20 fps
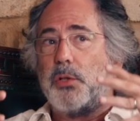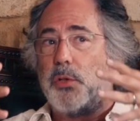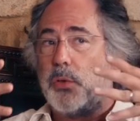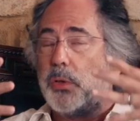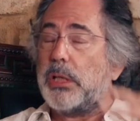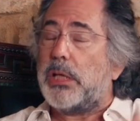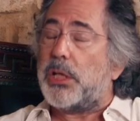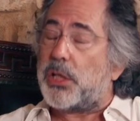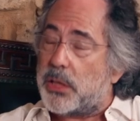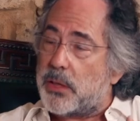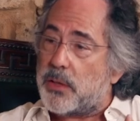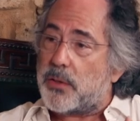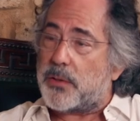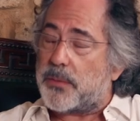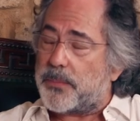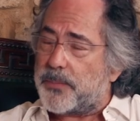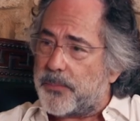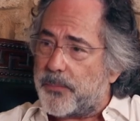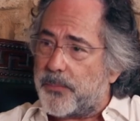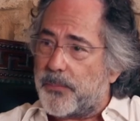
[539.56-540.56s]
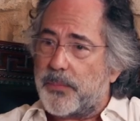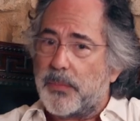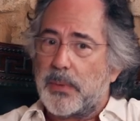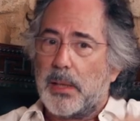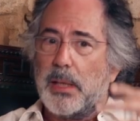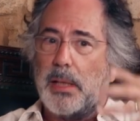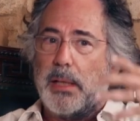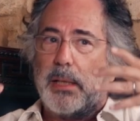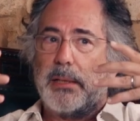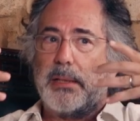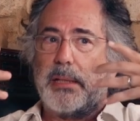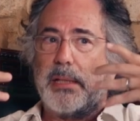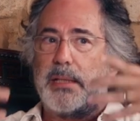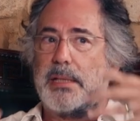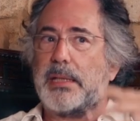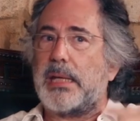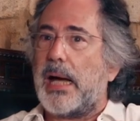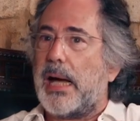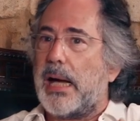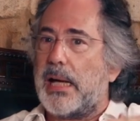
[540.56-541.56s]
Tunisians
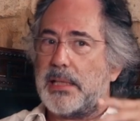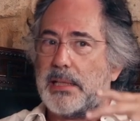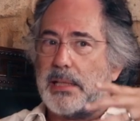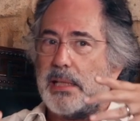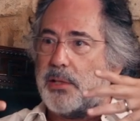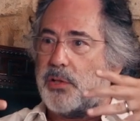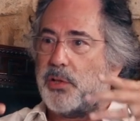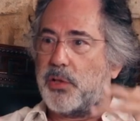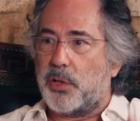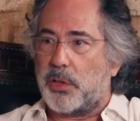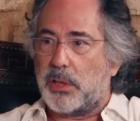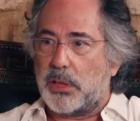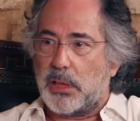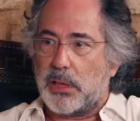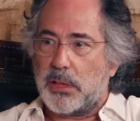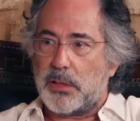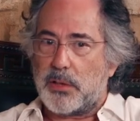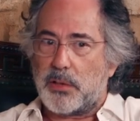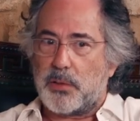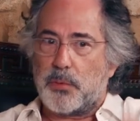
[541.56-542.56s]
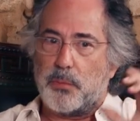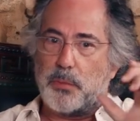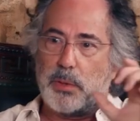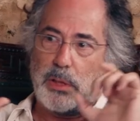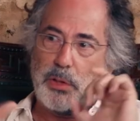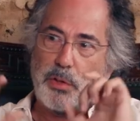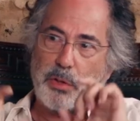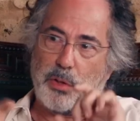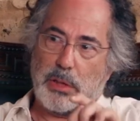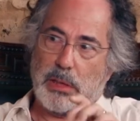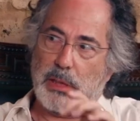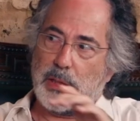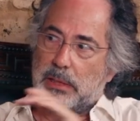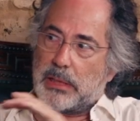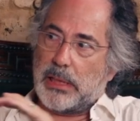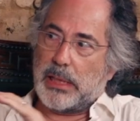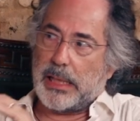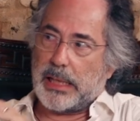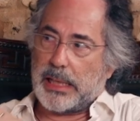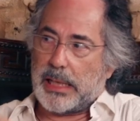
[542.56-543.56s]
disguised as journalists, a journalist
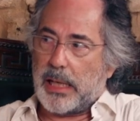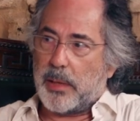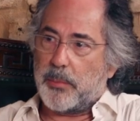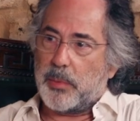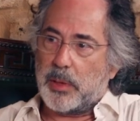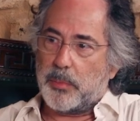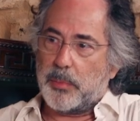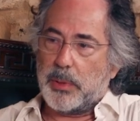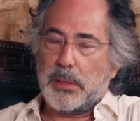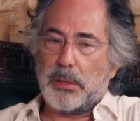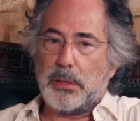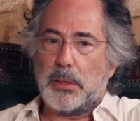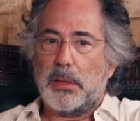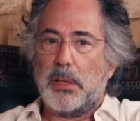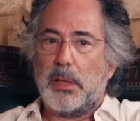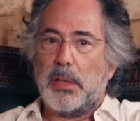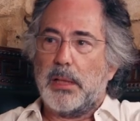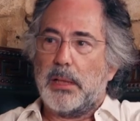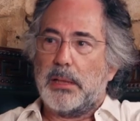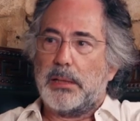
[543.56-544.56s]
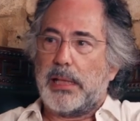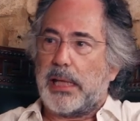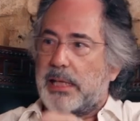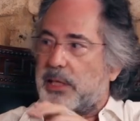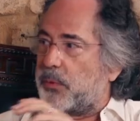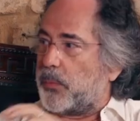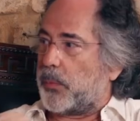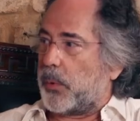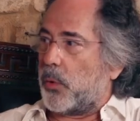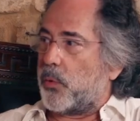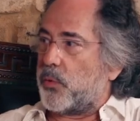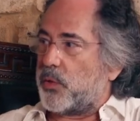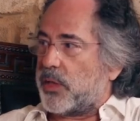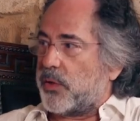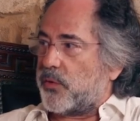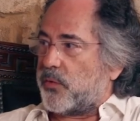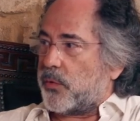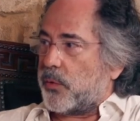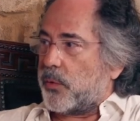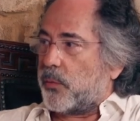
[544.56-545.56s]
and a cameraman. The
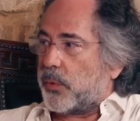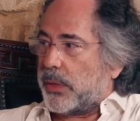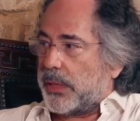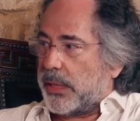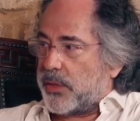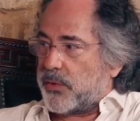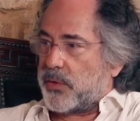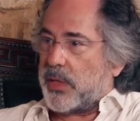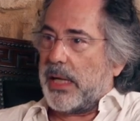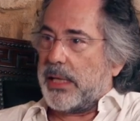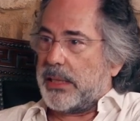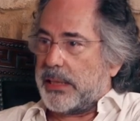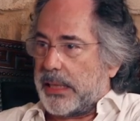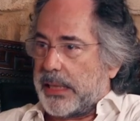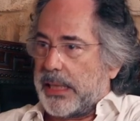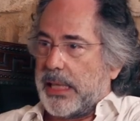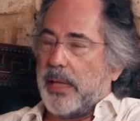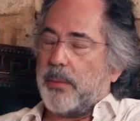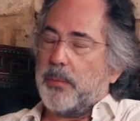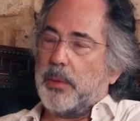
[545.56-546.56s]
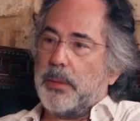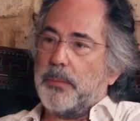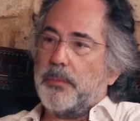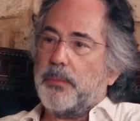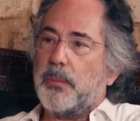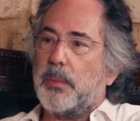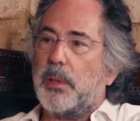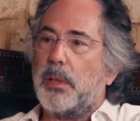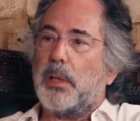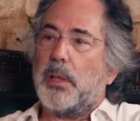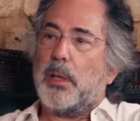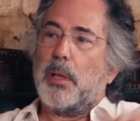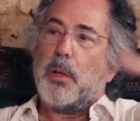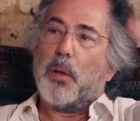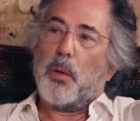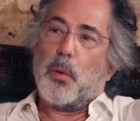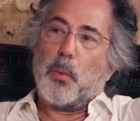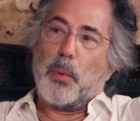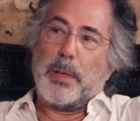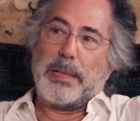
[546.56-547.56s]
explosives were inside the camera.
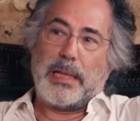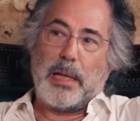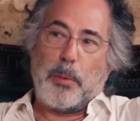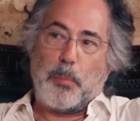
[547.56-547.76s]
When